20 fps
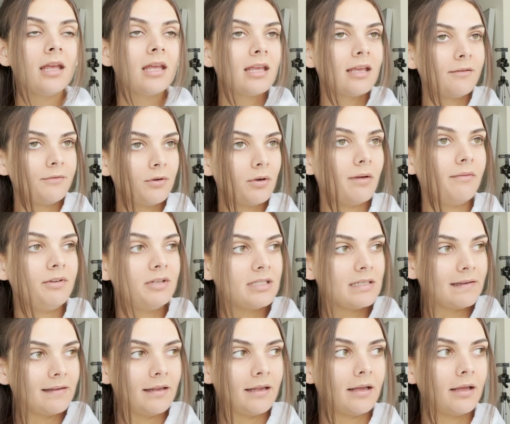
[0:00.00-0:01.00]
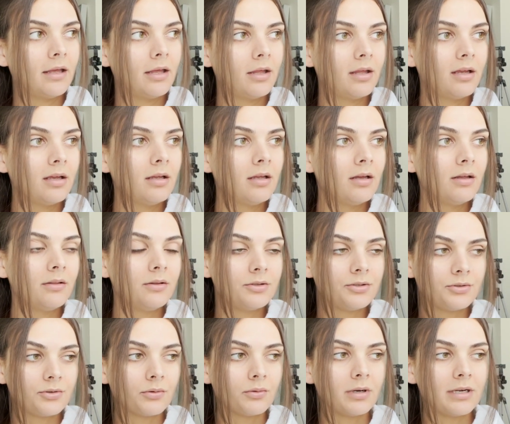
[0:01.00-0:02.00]
If you're having to click the
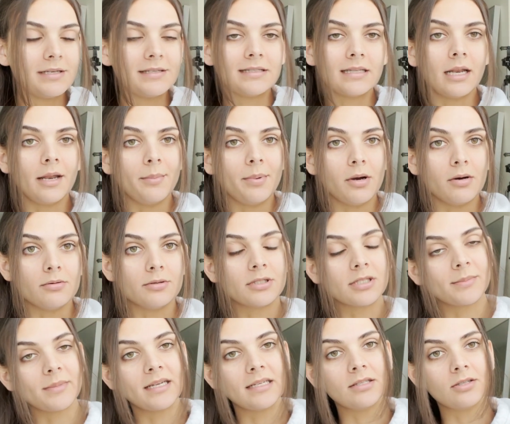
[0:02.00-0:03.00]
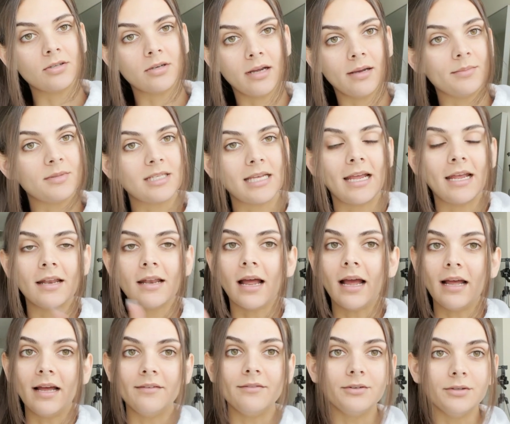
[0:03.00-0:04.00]
stories that I post on my Instagram saying I
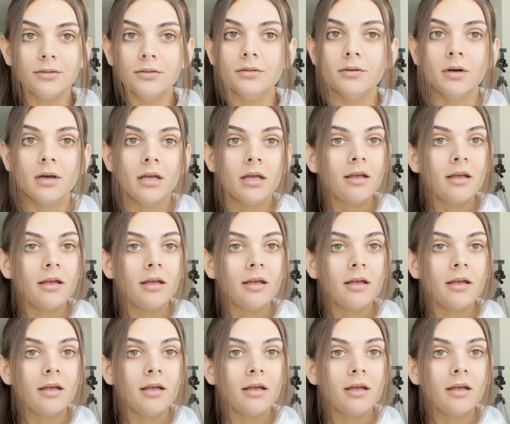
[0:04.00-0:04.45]
have a new